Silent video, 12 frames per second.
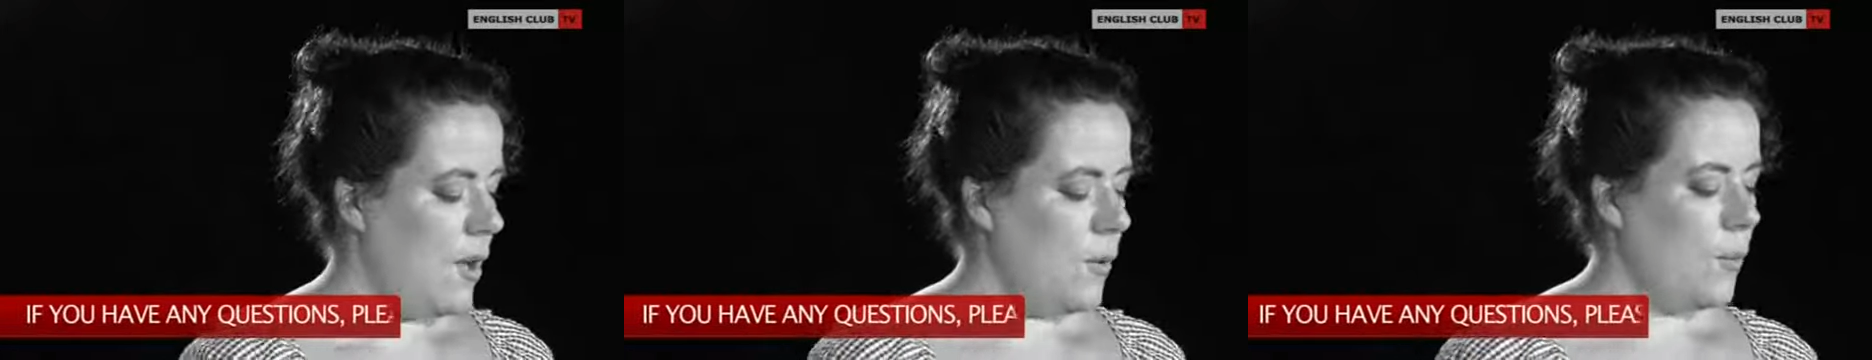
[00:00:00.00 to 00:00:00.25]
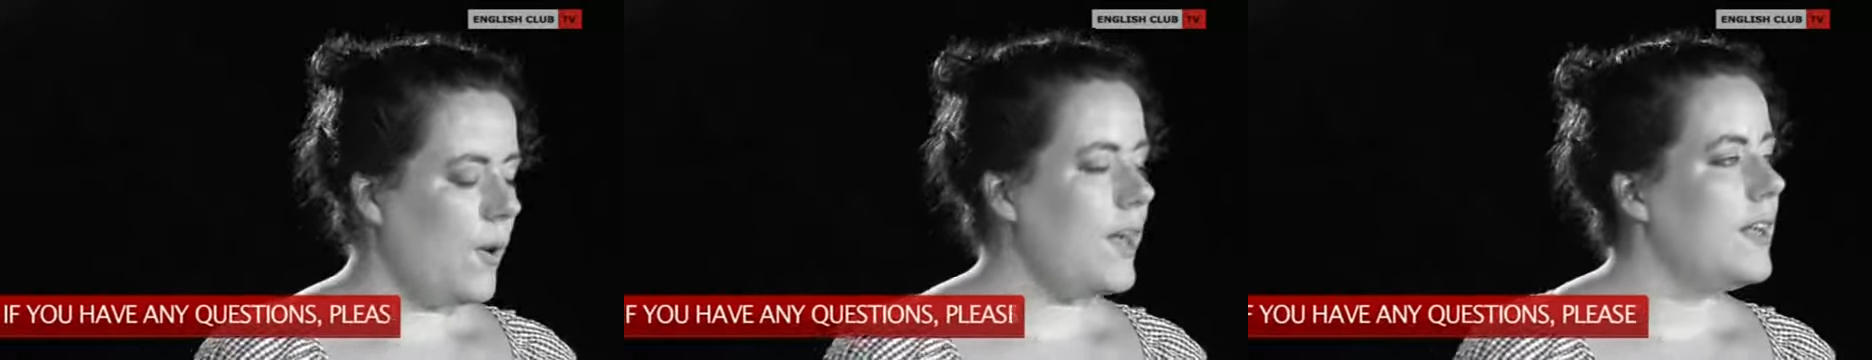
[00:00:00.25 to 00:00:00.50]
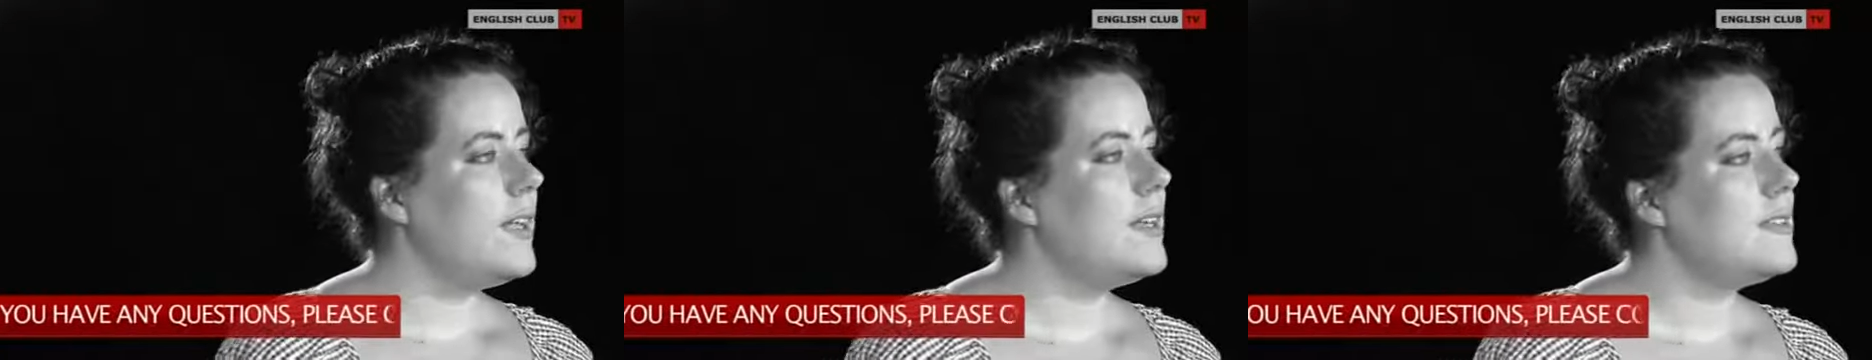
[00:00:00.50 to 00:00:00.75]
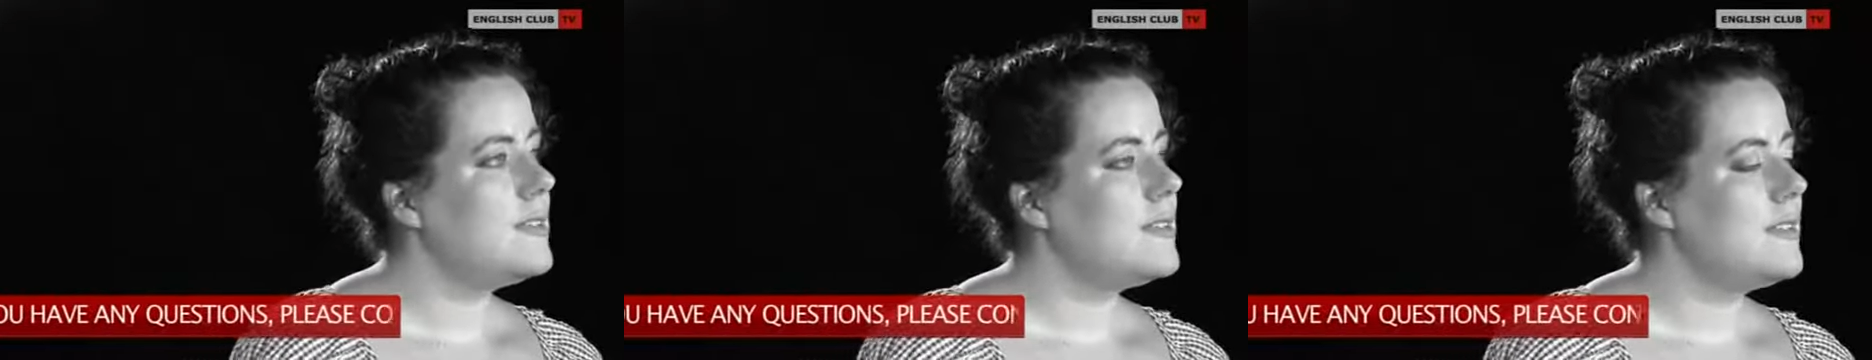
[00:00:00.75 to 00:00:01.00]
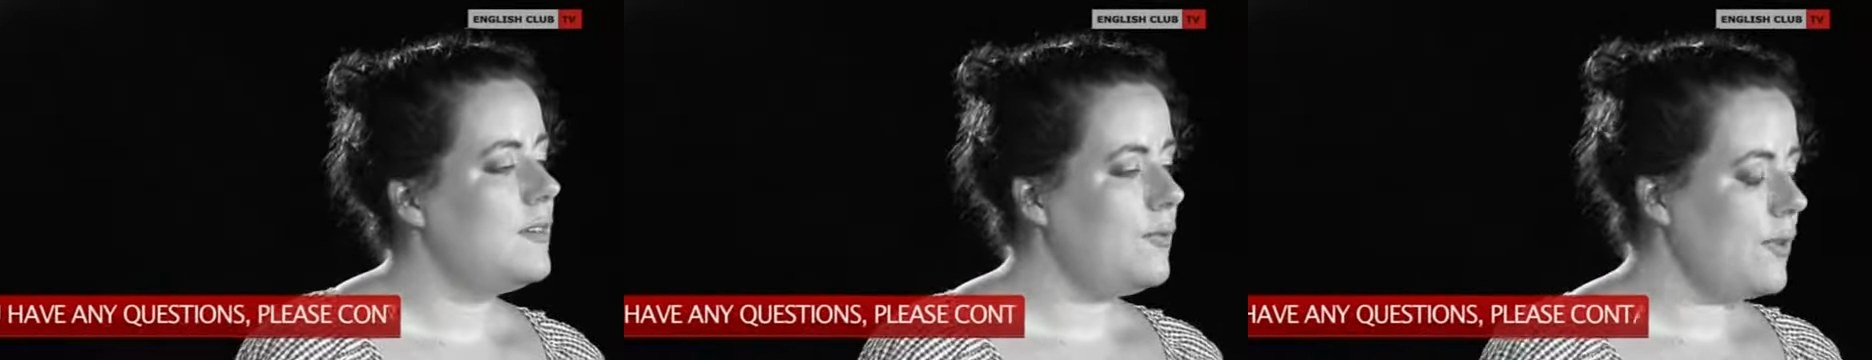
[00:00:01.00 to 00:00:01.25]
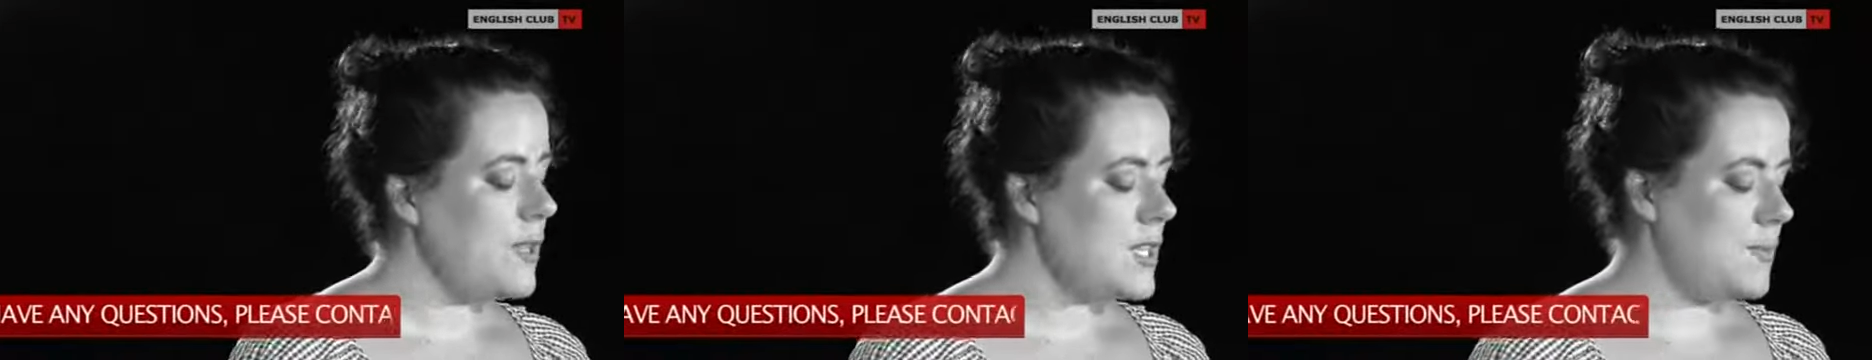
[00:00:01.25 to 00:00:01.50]
What is the
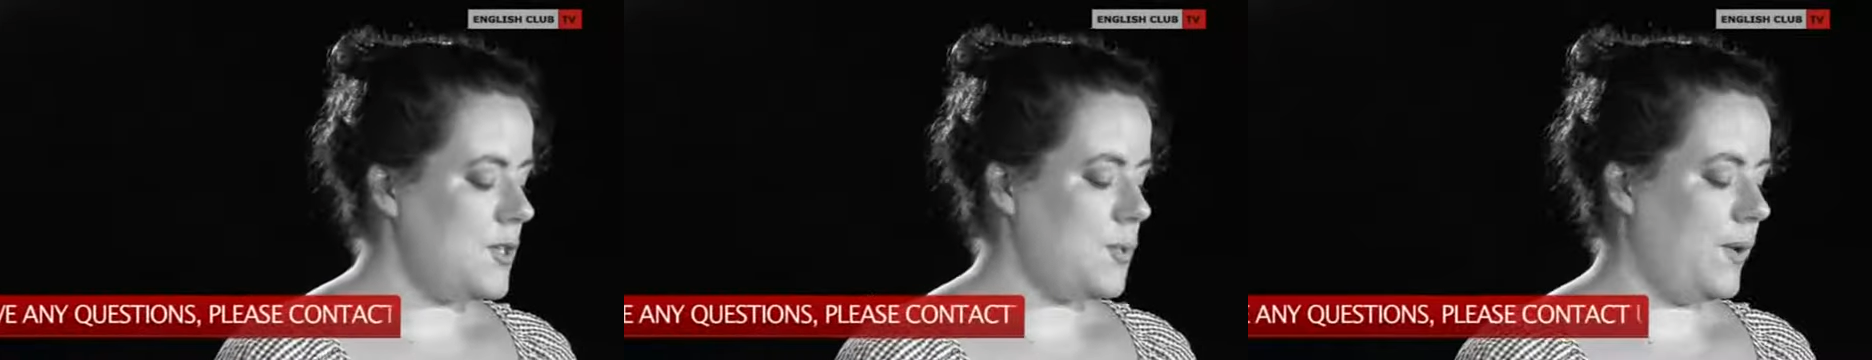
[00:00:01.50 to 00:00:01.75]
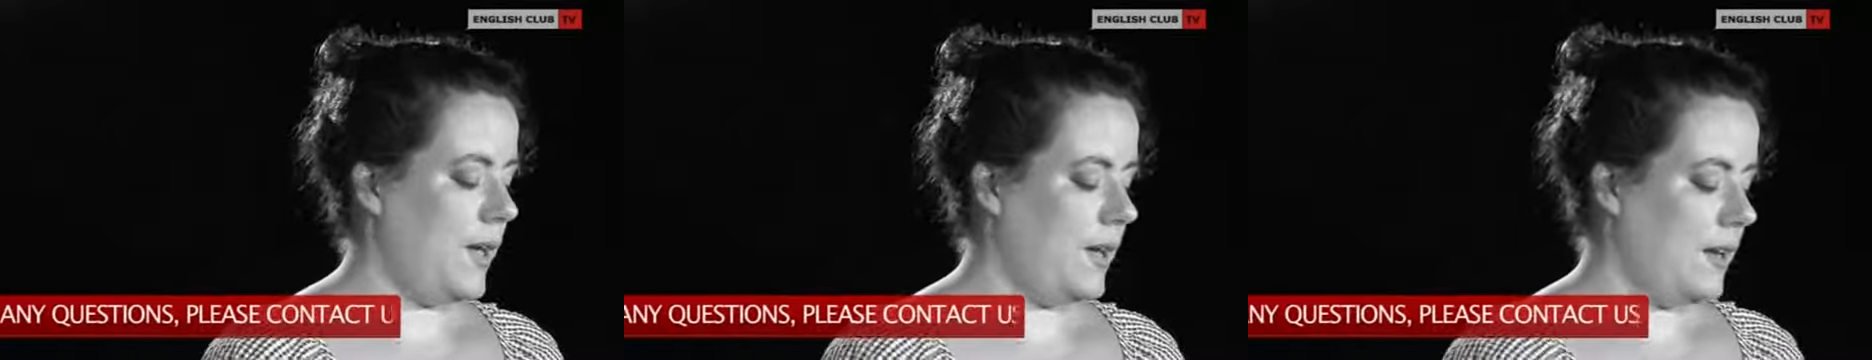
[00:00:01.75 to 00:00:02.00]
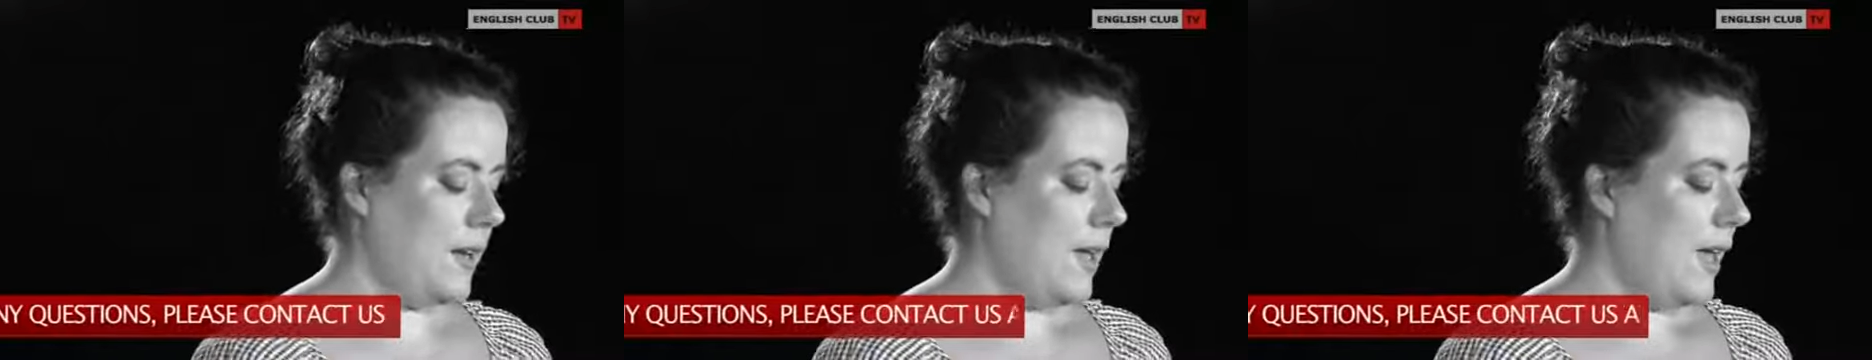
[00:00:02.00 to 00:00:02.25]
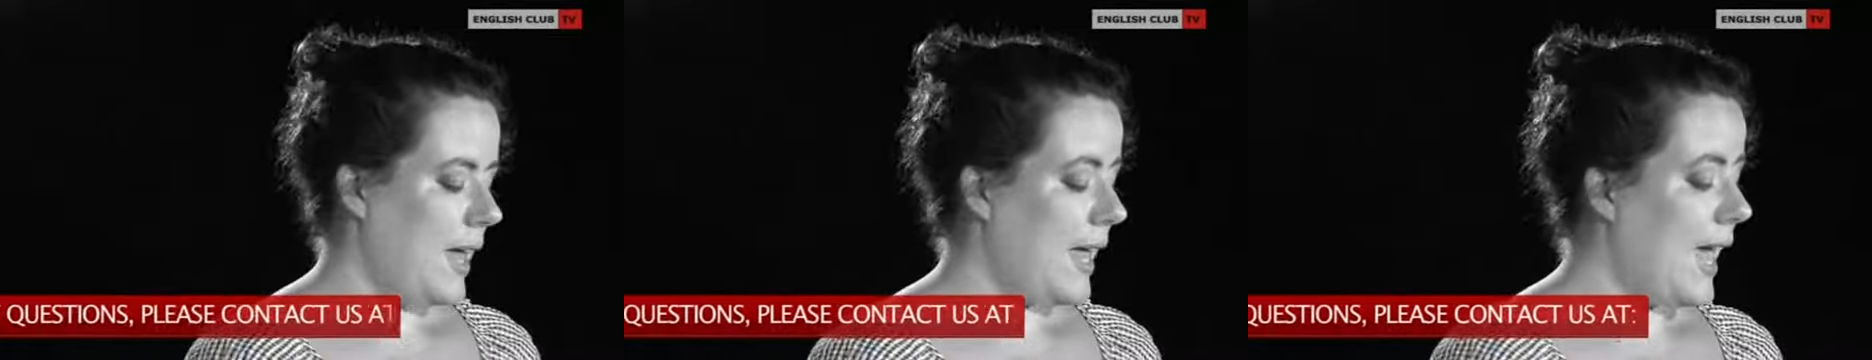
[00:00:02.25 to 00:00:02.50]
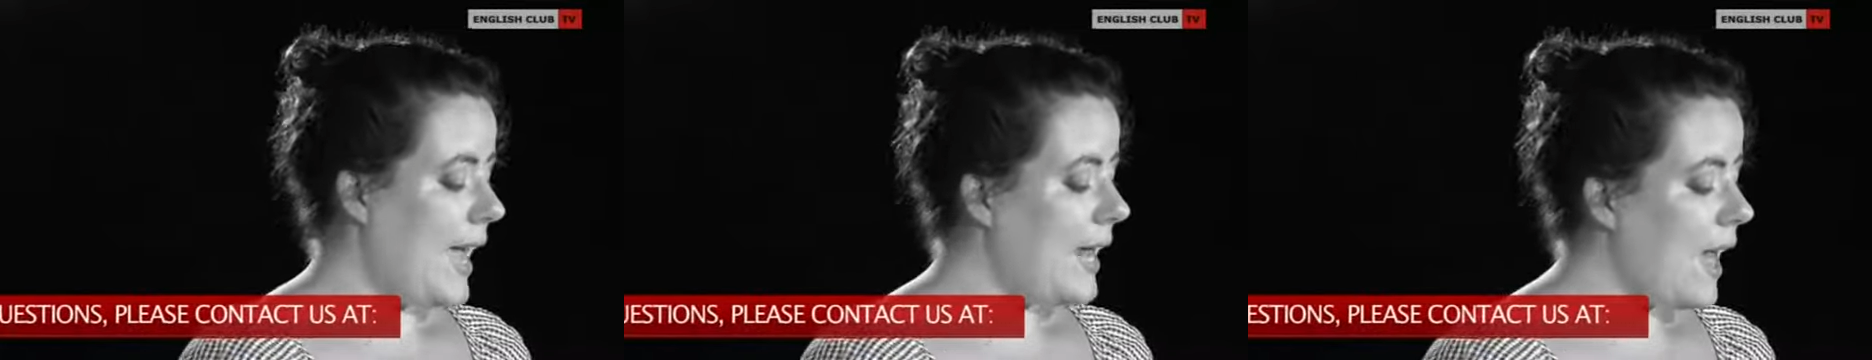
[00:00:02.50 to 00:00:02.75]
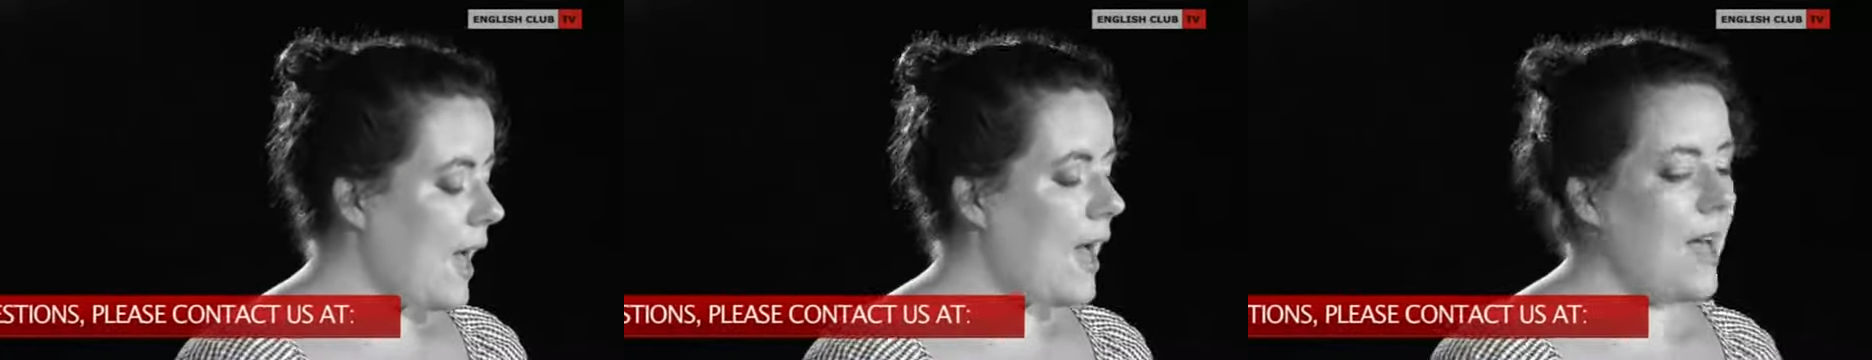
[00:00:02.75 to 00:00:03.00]
difference between
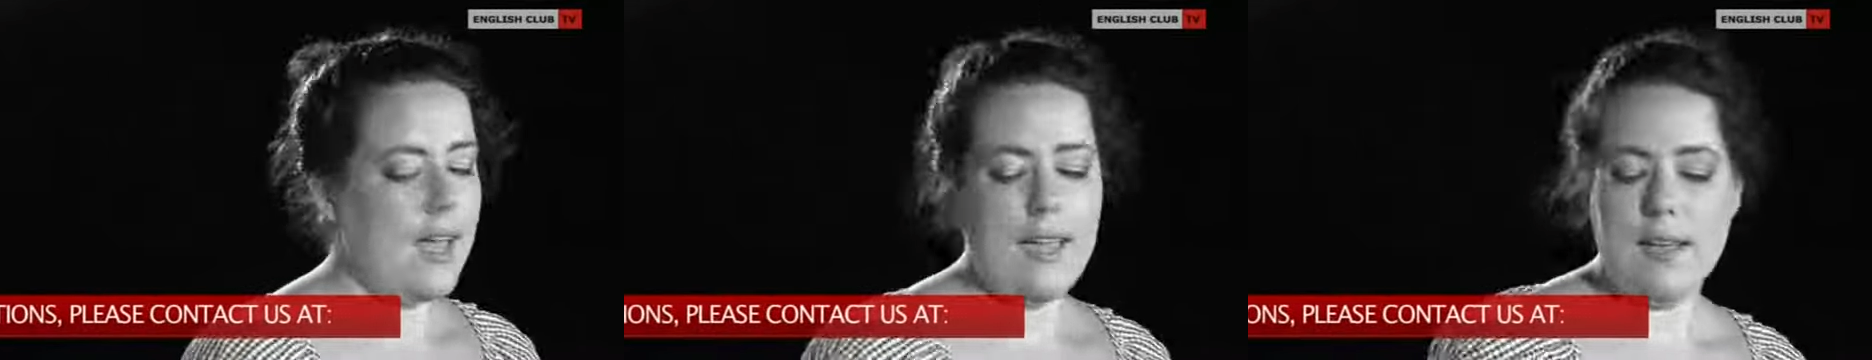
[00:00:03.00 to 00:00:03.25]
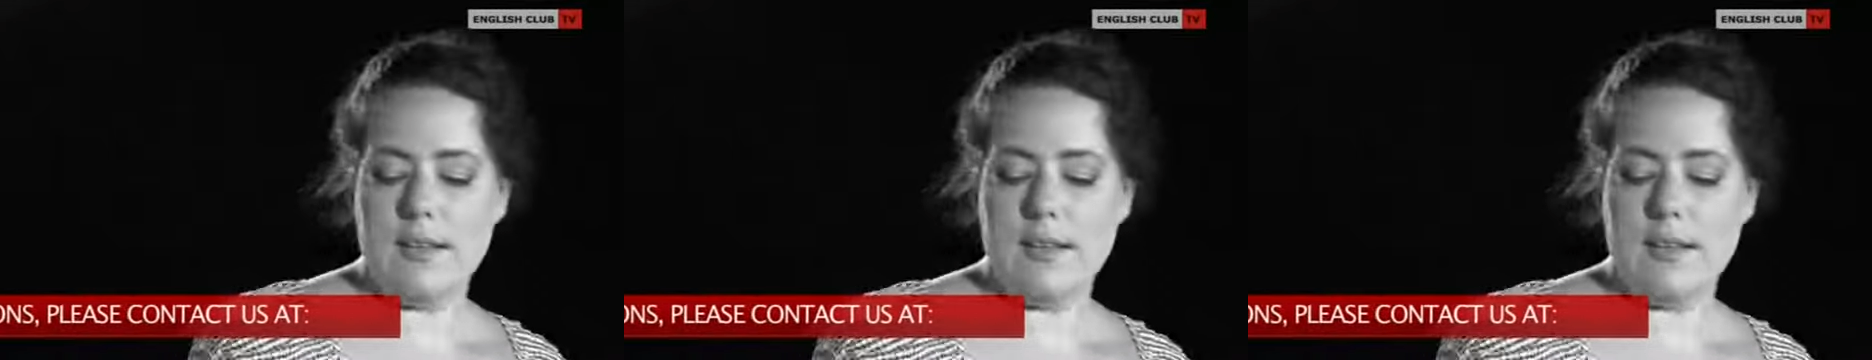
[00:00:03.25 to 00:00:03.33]
can I,